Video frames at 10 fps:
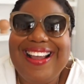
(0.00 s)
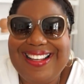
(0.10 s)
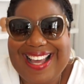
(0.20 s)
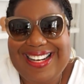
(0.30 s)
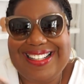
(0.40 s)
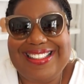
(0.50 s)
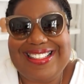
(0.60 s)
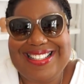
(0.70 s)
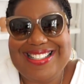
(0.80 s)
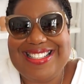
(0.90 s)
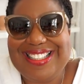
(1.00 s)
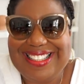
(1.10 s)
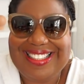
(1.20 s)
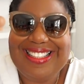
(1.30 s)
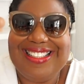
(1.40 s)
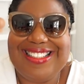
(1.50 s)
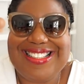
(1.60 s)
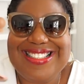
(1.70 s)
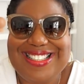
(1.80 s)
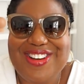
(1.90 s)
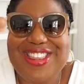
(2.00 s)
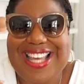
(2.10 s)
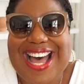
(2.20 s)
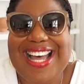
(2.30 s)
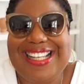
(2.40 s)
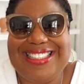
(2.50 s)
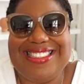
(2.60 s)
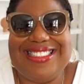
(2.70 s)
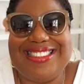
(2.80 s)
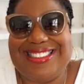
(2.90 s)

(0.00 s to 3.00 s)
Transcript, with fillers: get it easy easy on the eyes